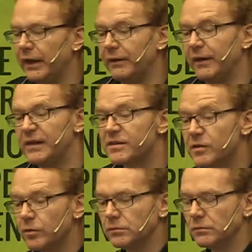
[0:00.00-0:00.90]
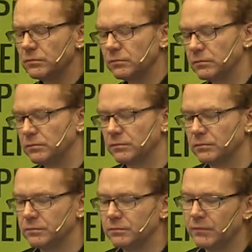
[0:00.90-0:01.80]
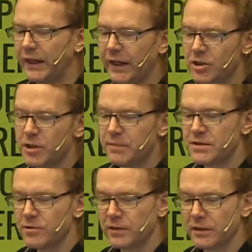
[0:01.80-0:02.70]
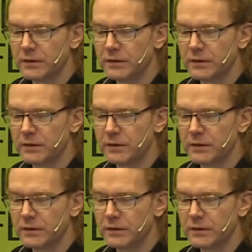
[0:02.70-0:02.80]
It's soon, might actually be sooner,